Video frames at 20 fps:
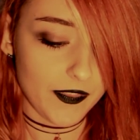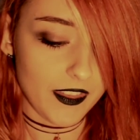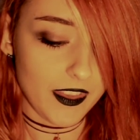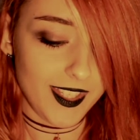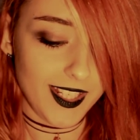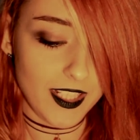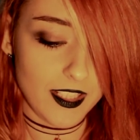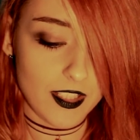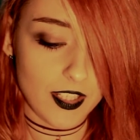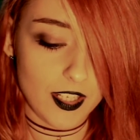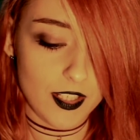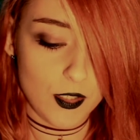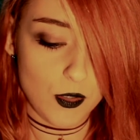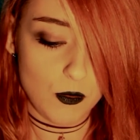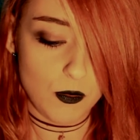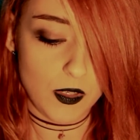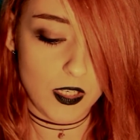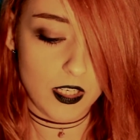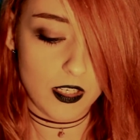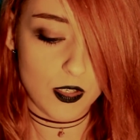They tend to
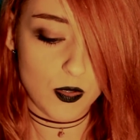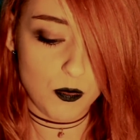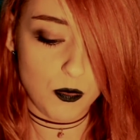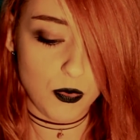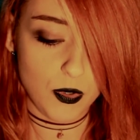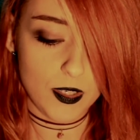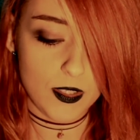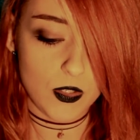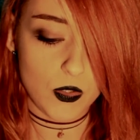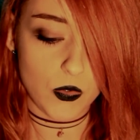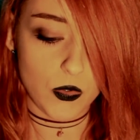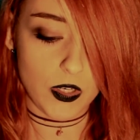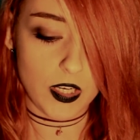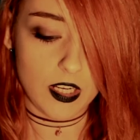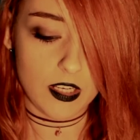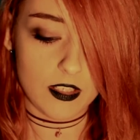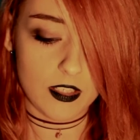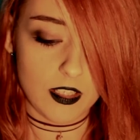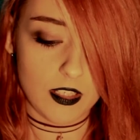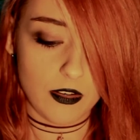be
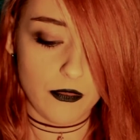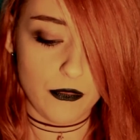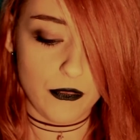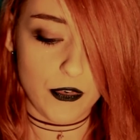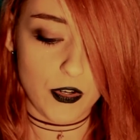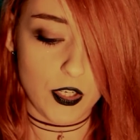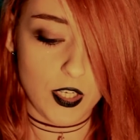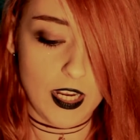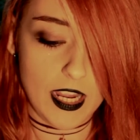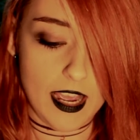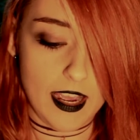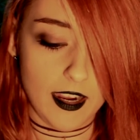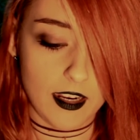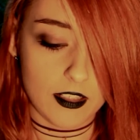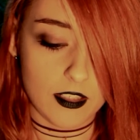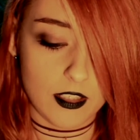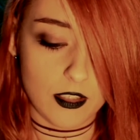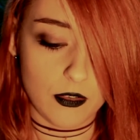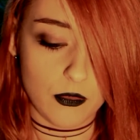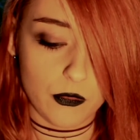sports-oriented and very
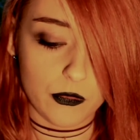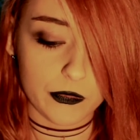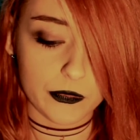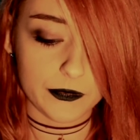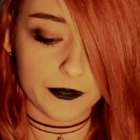active.